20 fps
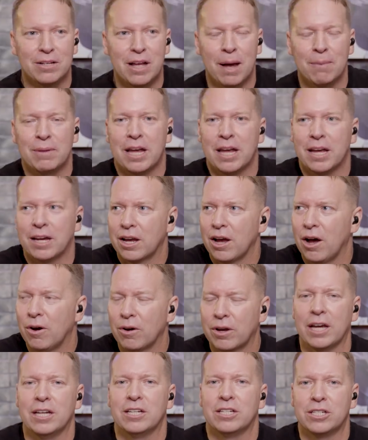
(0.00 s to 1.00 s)
I'm like,
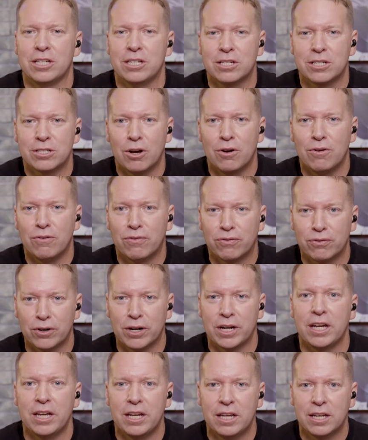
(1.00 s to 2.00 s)
okay, she's so
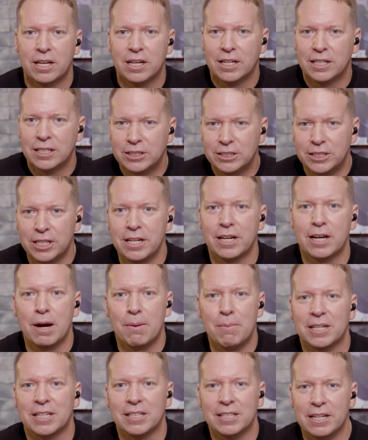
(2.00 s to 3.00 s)
free, she can come
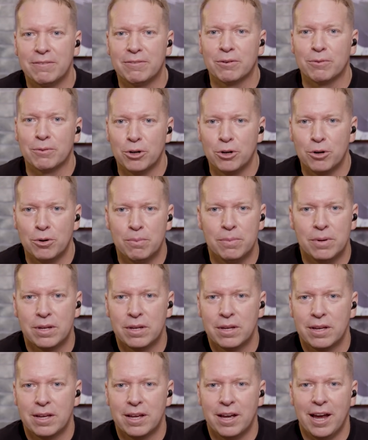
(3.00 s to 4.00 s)
in the living room
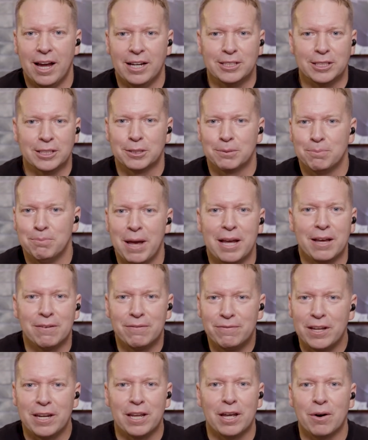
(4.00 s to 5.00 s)
and just make a
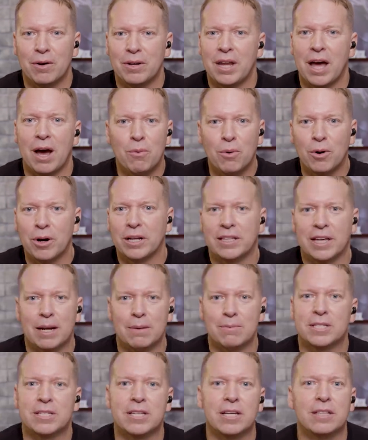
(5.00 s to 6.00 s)
video and not worried that I'm
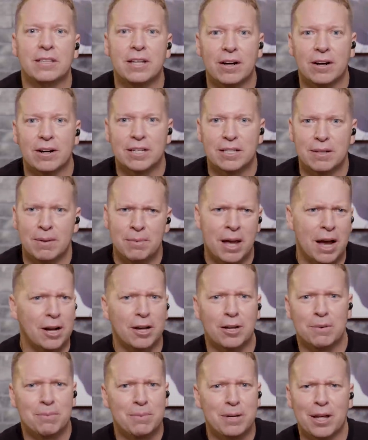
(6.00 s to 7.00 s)
sitting there because I'm not
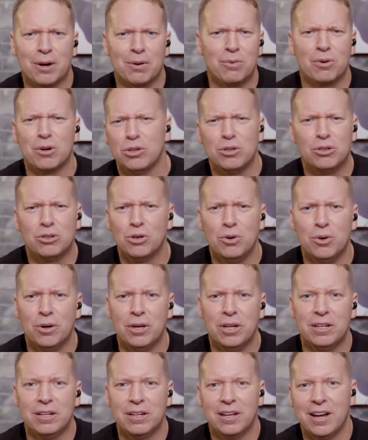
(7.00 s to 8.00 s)
gonna be like, "What are you
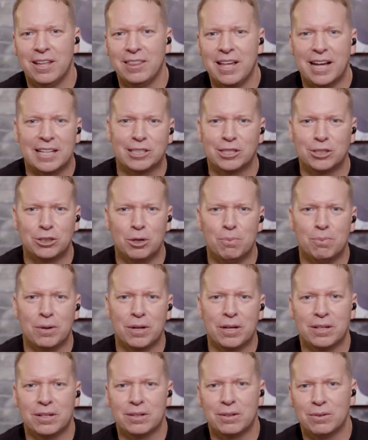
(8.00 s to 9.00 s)
doing?" and that's
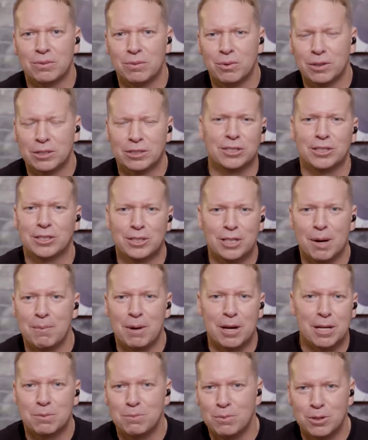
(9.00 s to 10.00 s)
stupid, and what's this
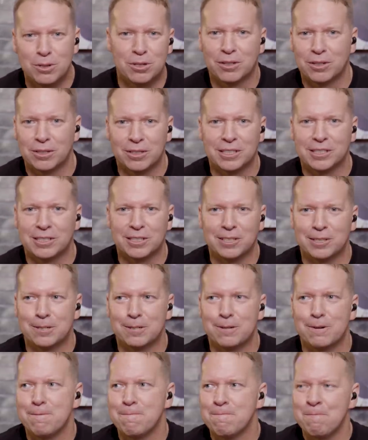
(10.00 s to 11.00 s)
dumbass music you're listening
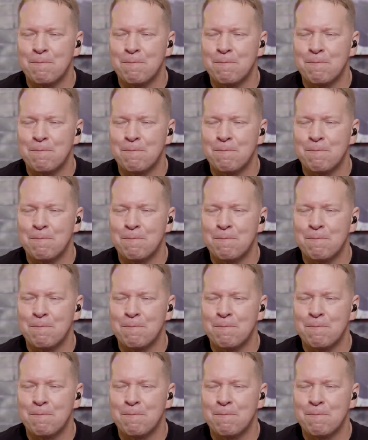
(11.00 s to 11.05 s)
to?